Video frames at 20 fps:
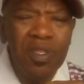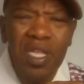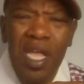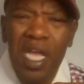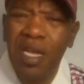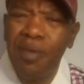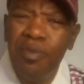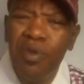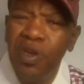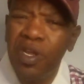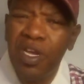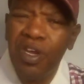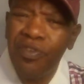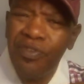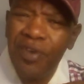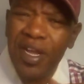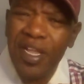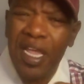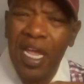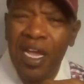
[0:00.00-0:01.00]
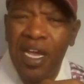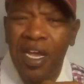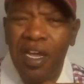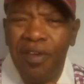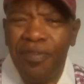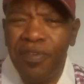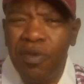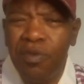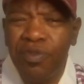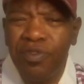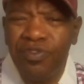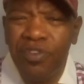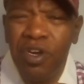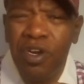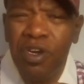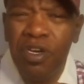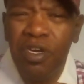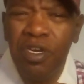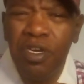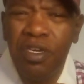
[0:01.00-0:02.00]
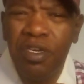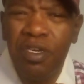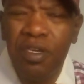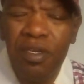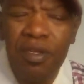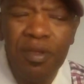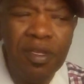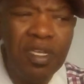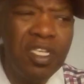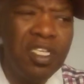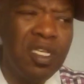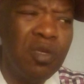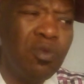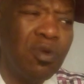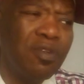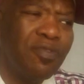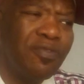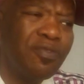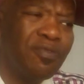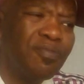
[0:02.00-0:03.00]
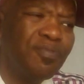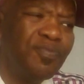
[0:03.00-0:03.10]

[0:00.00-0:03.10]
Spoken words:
how come you didn't correct that guy if he was wrong? He said, well,